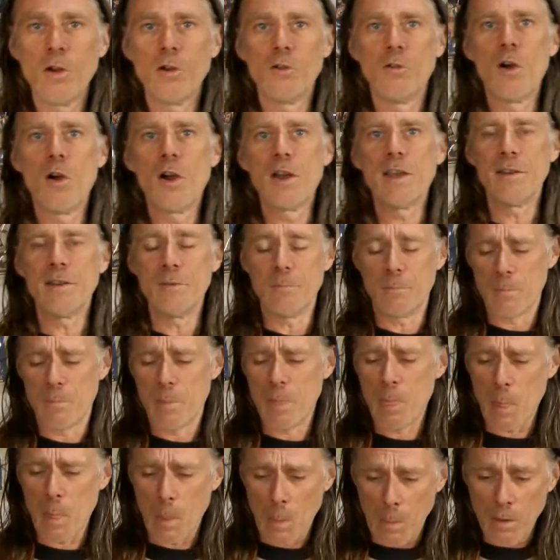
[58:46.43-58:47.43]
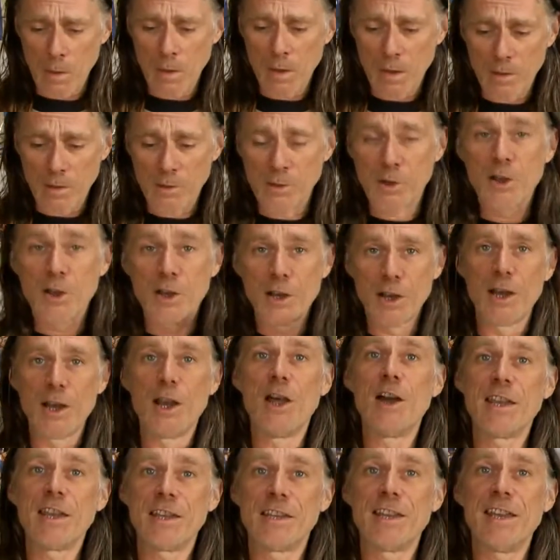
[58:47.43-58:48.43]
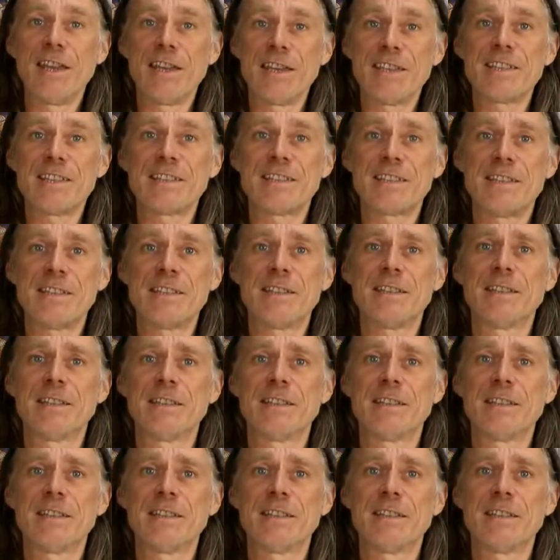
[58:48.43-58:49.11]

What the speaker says: Right. You're going to like this